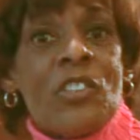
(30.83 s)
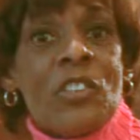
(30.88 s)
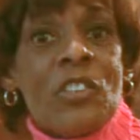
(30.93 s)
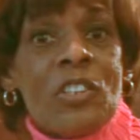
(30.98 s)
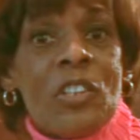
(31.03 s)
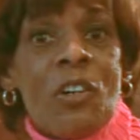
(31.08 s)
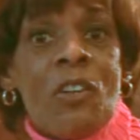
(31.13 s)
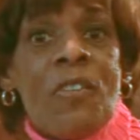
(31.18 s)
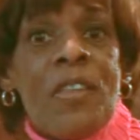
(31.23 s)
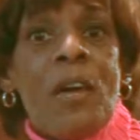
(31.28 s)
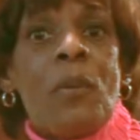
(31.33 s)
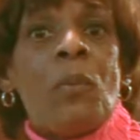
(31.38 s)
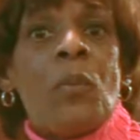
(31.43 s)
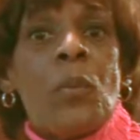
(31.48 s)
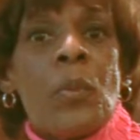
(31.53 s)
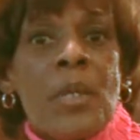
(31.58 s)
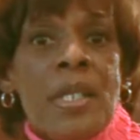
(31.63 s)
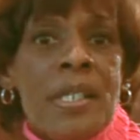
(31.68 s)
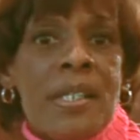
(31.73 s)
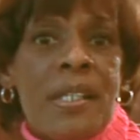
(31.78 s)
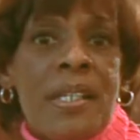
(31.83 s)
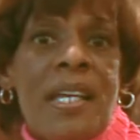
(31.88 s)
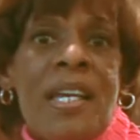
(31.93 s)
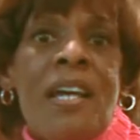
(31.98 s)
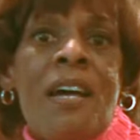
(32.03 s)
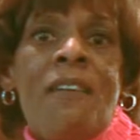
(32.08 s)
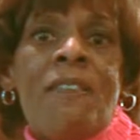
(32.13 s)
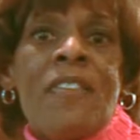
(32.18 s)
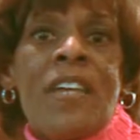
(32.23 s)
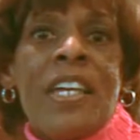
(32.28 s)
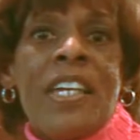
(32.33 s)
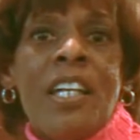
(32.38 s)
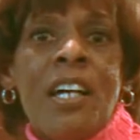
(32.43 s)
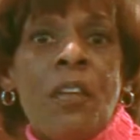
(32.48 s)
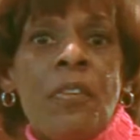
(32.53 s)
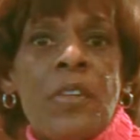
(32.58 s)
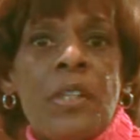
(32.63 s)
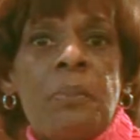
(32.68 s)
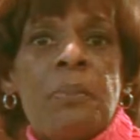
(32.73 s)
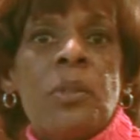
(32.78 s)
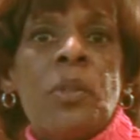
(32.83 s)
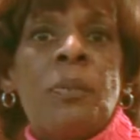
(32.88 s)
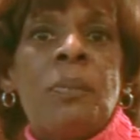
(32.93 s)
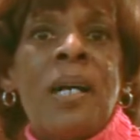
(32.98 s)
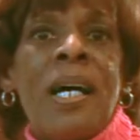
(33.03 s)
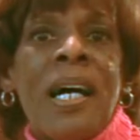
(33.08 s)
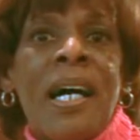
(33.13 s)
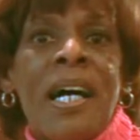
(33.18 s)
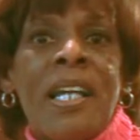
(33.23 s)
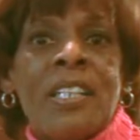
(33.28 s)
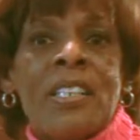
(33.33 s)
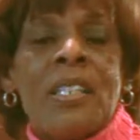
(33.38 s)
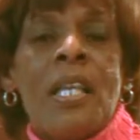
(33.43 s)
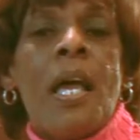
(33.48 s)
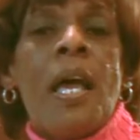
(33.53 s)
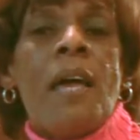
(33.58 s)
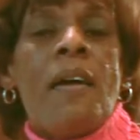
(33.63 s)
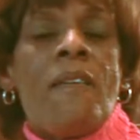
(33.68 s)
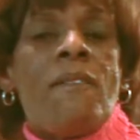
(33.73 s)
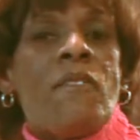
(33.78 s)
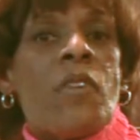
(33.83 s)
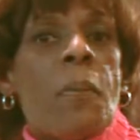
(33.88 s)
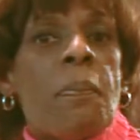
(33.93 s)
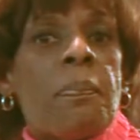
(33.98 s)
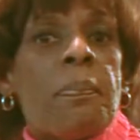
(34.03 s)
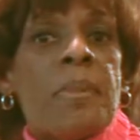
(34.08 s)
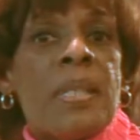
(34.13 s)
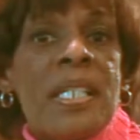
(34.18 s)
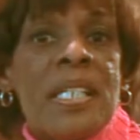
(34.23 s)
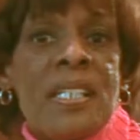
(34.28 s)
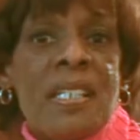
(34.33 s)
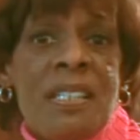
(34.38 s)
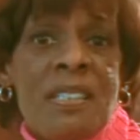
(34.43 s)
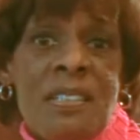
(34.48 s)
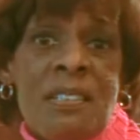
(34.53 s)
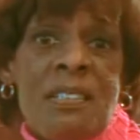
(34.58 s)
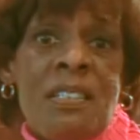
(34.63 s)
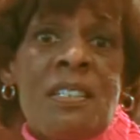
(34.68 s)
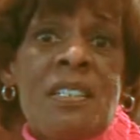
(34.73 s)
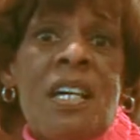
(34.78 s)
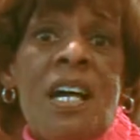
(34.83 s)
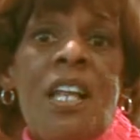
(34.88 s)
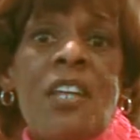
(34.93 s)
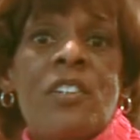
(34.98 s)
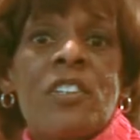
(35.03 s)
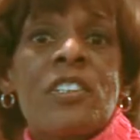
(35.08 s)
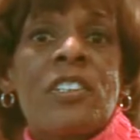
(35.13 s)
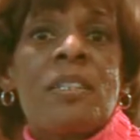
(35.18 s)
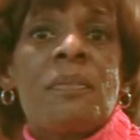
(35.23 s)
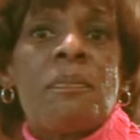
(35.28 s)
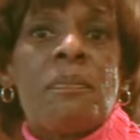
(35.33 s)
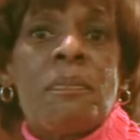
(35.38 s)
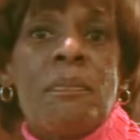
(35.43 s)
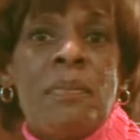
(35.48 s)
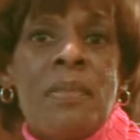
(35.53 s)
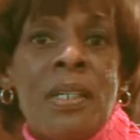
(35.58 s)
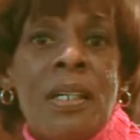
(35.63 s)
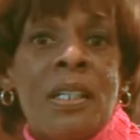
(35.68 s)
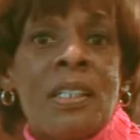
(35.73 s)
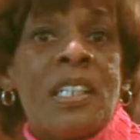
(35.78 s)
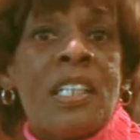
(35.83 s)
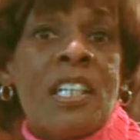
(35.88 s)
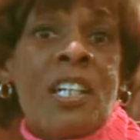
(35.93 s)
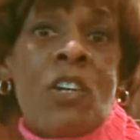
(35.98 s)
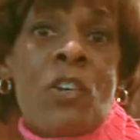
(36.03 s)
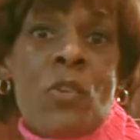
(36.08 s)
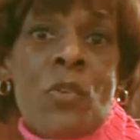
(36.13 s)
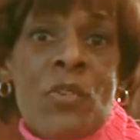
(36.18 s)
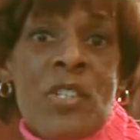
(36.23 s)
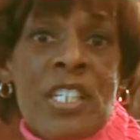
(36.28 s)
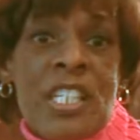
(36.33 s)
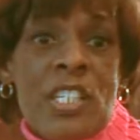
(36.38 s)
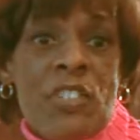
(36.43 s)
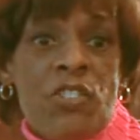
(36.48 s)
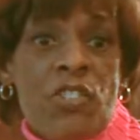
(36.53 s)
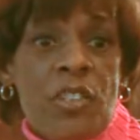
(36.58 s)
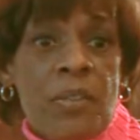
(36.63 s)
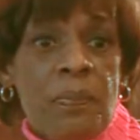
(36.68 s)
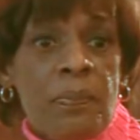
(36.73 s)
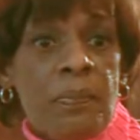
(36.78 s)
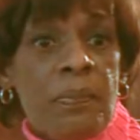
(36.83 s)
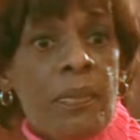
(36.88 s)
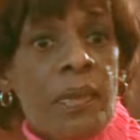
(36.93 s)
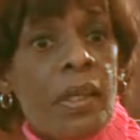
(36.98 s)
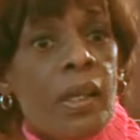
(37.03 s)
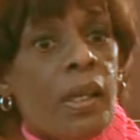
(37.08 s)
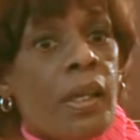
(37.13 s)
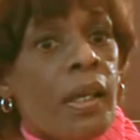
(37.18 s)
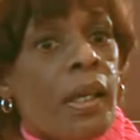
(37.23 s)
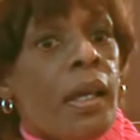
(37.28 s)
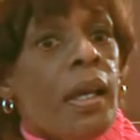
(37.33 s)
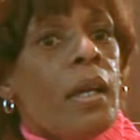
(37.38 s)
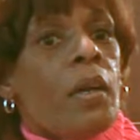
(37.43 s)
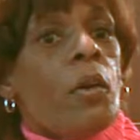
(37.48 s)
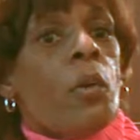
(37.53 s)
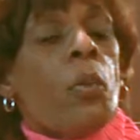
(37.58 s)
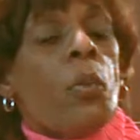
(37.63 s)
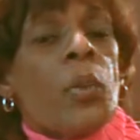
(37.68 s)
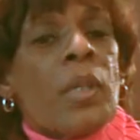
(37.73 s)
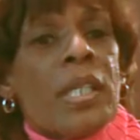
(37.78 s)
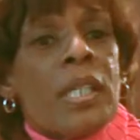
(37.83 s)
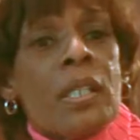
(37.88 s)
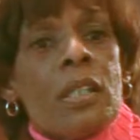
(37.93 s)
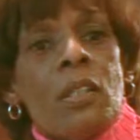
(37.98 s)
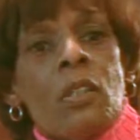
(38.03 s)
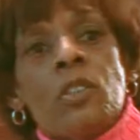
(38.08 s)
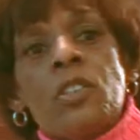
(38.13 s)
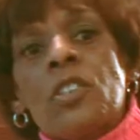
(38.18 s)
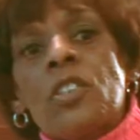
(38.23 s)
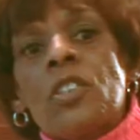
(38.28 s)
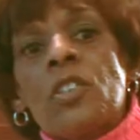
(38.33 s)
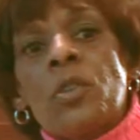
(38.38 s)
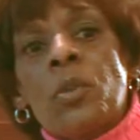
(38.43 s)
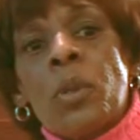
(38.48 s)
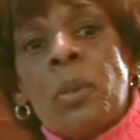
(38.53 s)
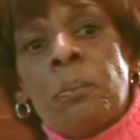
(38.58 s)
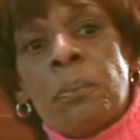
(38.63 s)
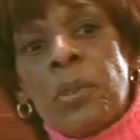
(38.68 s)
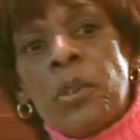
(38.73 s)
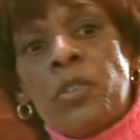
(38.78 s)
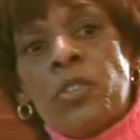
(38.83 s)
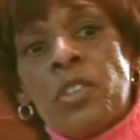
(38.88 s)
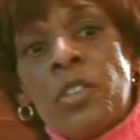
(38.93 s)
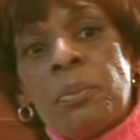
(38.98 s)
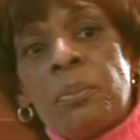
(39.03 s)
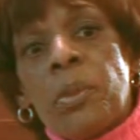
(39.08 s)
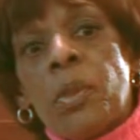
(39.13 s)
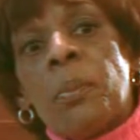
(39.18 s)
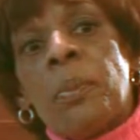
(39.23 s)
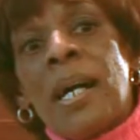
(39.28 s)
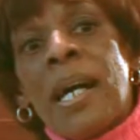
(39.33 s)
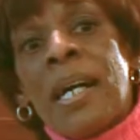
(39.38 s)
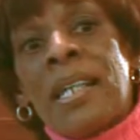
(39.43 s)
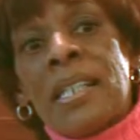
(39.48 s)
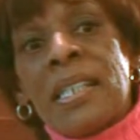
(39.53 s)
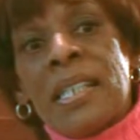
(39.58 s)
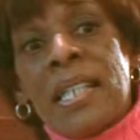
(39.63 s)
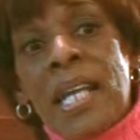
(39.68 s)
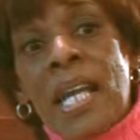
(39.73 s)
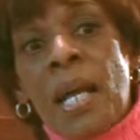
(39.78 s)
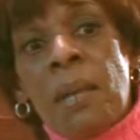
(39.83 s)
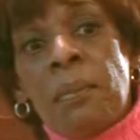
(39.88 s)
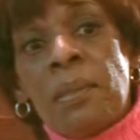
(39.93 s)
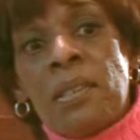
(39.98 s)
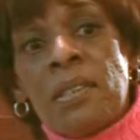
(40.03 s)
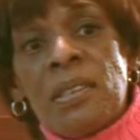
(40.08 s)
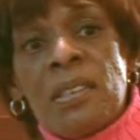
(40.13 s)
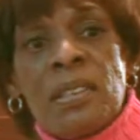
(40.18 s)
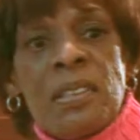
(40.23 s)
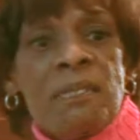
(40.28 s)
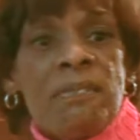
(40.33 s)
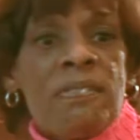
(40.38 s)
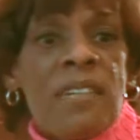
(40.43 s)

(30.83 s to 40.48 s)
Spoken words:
you know that we can have the healthy probiotics for pennies on a dollar done in our own kitchen. We can go to the store and purchase probiotic tablets in the